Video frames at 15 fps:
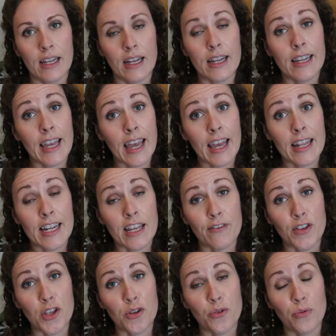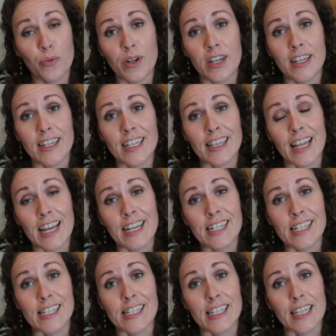Again, if you would like
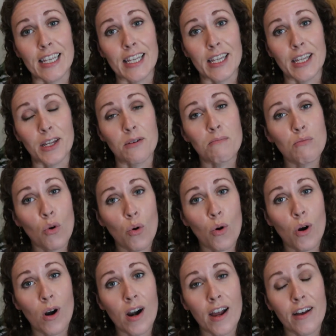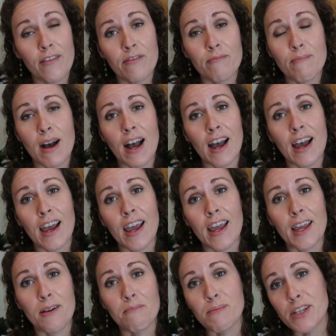to see more of
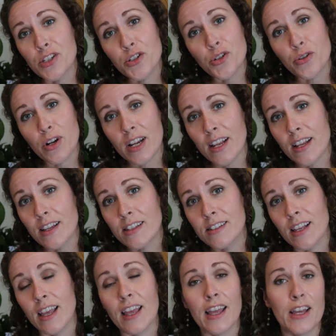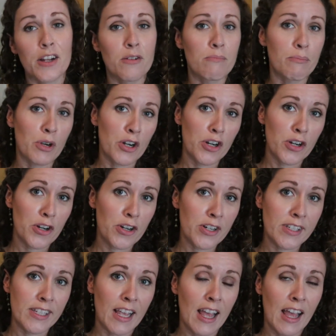my mysteries and
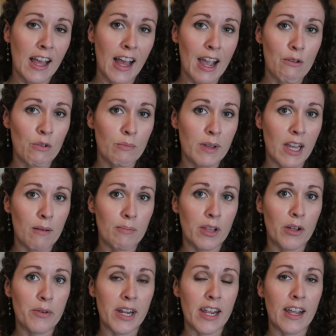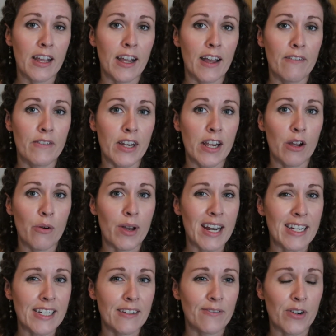murders, I will be uploading a video on a
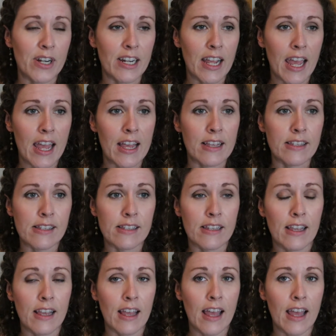different case